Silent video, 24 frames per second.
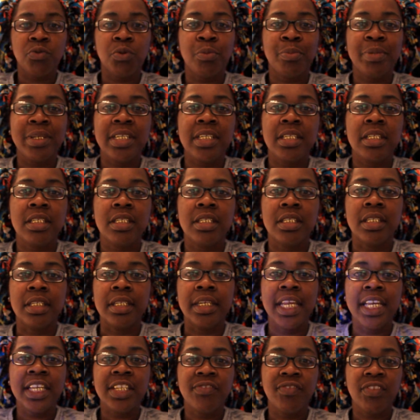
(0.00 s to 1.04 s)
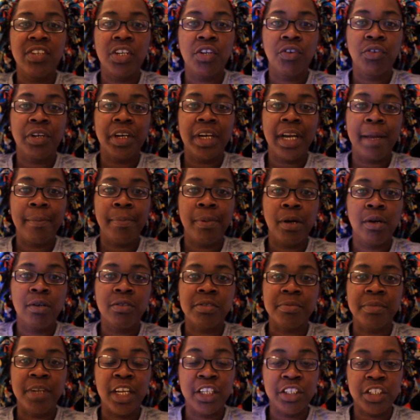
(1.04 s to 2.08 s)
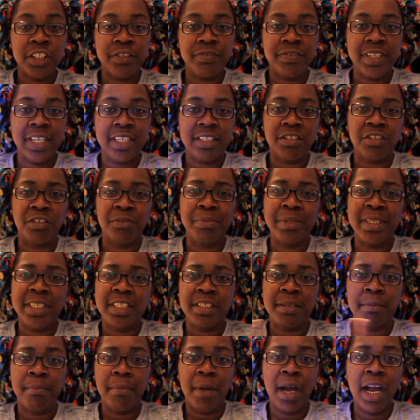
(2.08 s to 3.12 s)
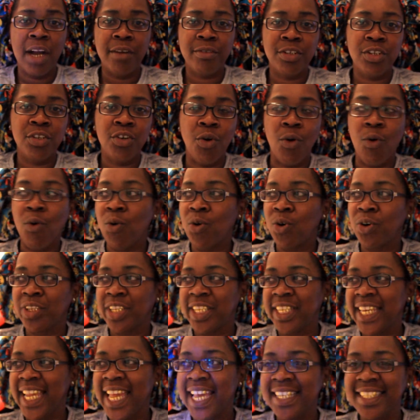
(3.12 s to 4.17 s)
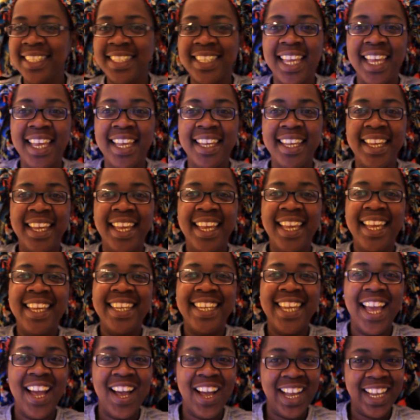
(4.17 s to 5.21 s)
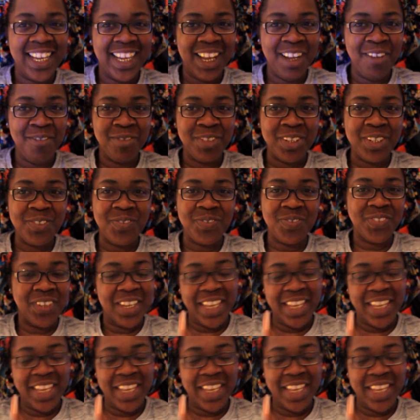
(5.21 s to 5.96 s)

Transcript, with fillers: would be the next video that I post. I'm not sure if that's gonna be tomorrow or the next day. Yeah, I'm just